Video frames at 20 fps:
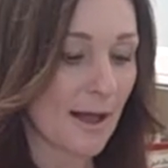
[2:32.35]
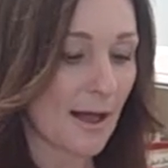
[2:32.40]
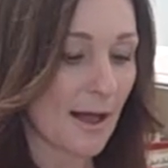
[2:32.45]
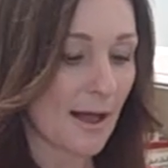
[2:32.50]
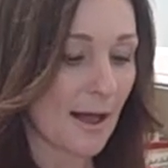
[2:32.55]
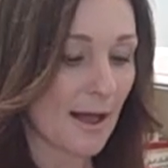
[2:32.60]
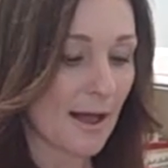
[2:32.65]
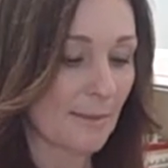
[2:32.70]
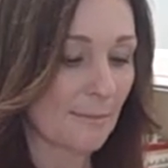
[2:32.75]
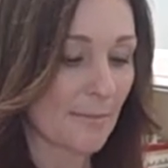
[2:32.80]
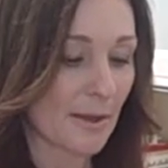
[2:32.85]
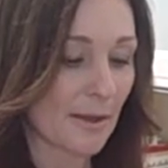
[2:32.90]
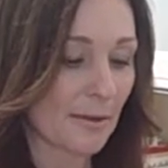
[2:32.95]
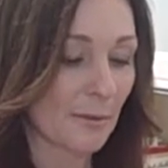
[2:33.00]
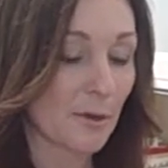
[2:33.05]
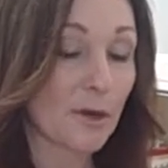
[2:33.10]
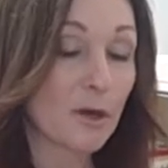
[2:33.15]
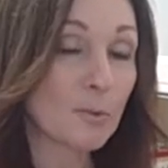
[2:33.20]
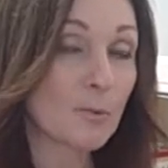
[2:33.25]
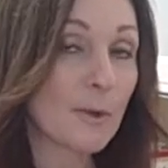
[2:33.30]
A
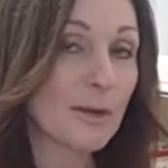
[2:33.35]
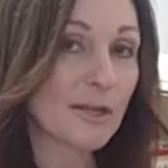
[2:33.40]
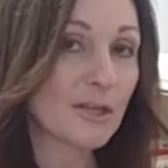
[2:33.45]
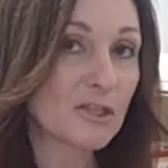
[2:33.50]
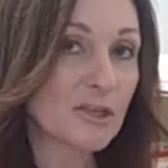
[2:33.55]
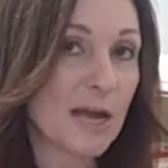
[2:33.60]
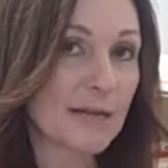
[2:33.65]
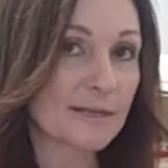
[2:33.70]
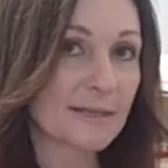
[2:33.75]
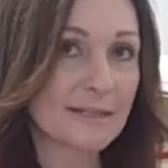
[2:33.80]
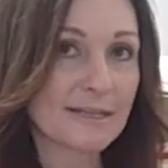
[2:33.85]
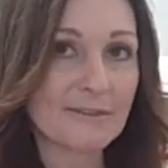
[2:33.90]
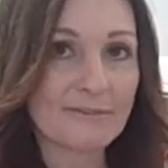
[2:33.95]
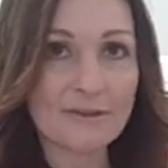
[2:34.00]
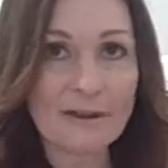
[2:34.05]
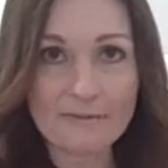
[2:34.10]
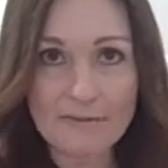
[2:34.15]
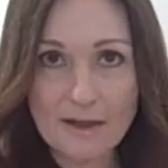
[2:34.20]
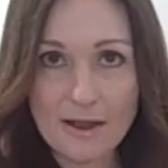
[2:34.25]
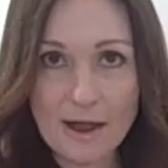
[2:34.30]
good way to check to see if an
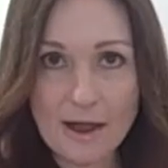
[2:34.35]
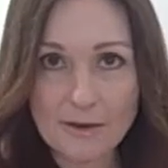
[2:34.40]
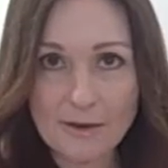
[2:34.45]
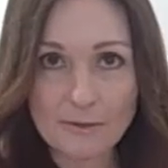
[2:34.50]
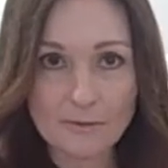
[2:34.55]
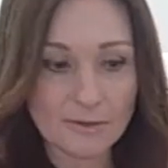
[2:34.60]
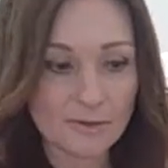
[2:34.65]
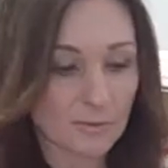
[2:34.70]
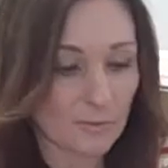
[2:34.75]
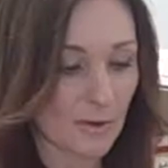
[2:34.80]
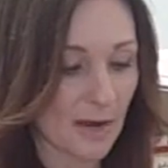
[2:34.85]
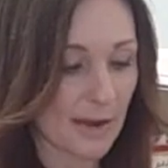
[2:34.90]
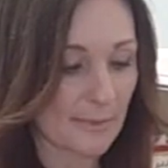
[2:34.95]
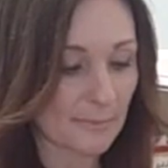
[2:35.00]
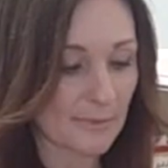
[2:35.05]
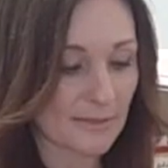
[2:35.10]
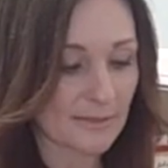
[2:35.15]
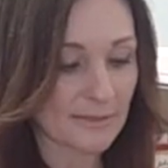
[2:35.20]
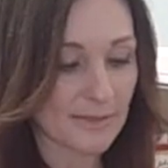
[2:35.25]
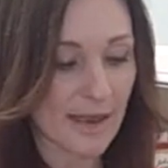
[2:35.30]
avocado is ripe
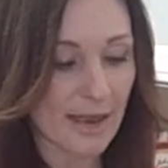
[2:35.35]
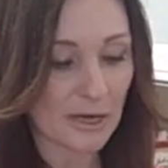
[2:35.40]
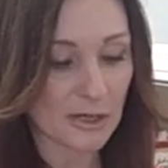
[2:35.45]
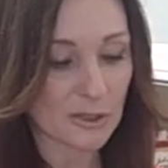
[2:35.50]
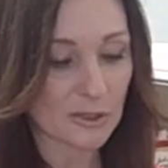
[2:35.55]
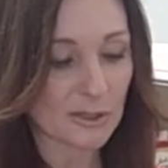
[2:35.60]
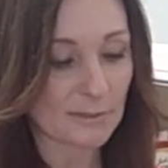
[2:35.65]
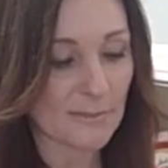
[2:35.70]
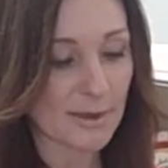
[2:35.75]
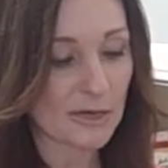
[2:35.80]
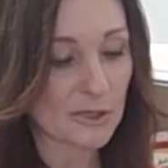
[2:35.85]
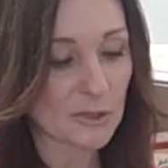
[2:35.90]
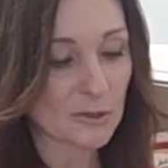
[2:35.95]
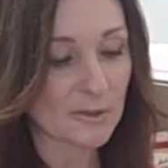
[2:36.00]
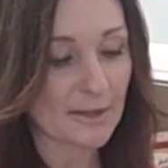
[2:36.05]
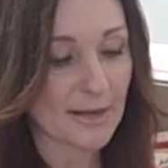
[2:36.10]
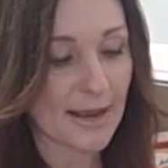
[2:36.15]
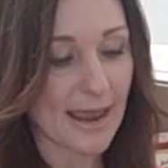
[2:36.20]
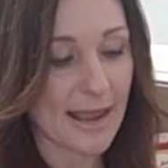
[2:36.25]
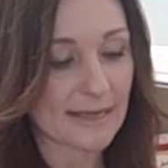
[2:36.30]
is to actually make sure
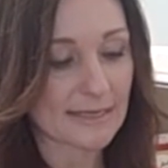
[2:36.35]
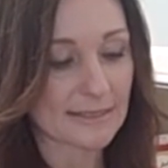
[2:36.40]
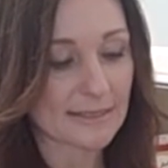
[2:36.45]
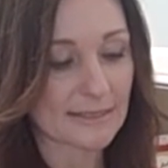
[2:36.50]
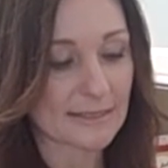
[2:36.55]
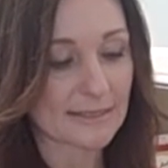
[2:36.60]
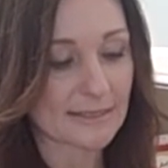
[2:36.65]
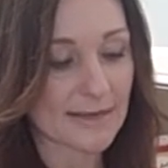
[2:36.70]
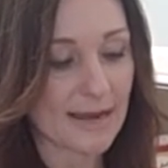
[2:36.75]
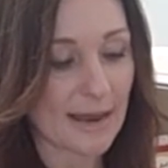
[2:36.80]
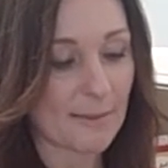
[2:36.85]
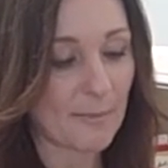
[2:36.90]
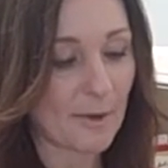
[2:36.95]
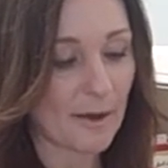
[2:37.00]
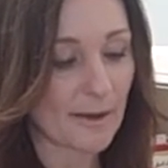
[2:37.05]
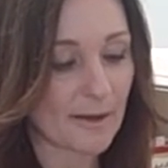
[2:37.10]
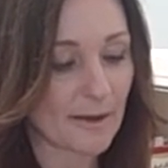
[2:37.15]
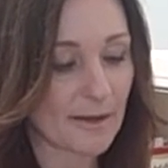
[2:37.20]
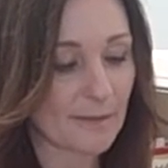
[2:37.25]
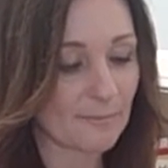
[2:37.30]
that it has the stem
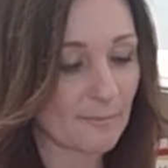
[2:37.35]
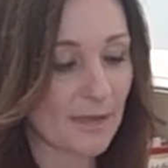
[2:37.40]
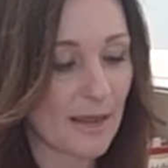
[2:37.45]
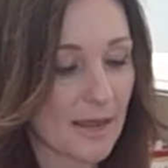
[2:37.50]
on it.